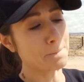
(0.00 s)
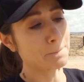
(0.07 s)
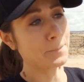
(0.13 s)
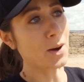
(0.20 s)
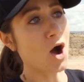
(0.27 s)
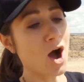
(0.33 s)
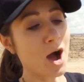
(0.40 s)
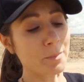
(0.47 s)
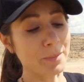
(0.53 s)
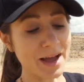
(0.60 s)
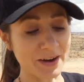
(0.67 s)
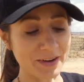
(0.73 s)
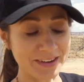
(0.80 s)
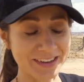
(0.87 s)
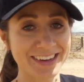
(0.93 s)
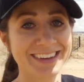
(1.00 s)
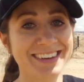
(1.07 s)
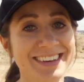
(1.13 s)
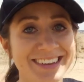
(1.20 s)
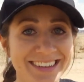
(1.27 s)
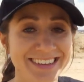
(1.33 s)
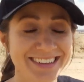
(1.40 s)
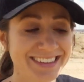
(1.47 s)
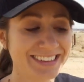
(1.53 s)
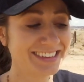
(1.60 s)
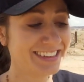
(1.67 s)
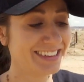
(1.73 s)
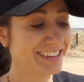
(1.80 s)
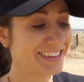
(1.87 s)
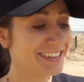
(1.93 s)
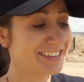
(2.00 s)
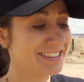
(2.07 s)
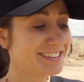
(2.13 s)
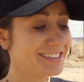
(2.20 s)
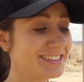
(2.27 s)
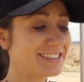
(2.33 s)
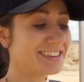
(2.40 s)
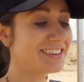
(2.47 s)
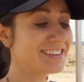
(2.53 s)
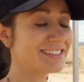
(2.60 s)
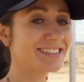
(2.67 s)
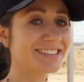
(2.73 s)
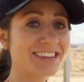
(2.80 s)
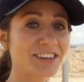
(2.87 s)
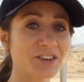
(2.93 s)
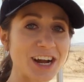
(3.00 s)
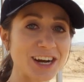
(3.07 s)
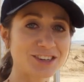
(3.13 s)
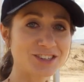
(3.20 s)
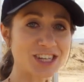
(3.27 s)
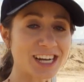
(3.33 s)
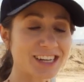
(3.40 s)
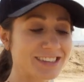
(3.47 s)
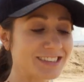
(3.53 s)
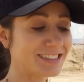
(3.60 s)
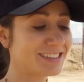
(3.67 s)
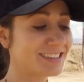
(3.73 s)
pop out. So it's like Cracker Jacks.